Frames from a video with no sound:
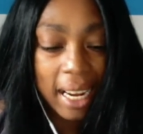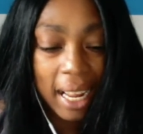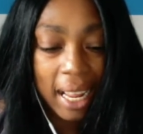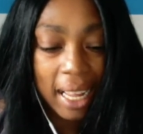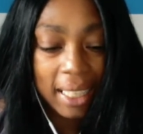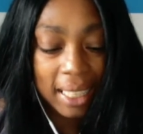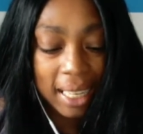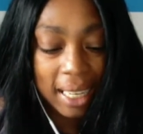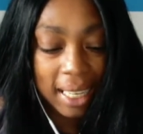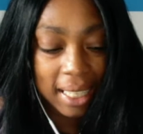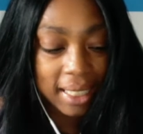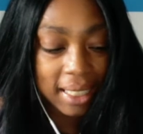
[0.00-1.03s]
it and
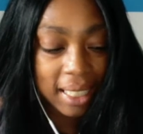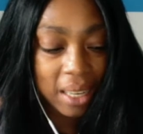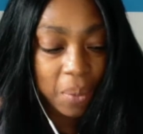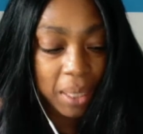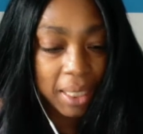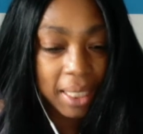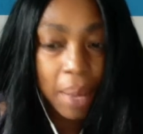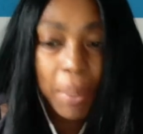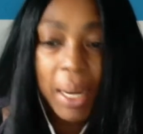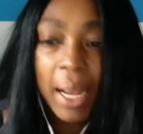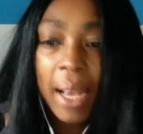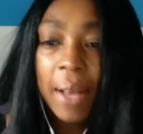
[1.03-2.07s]
let's see what's coming
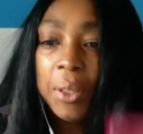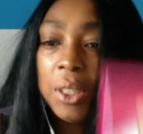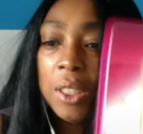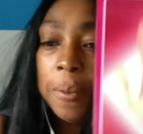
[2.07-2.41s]
out.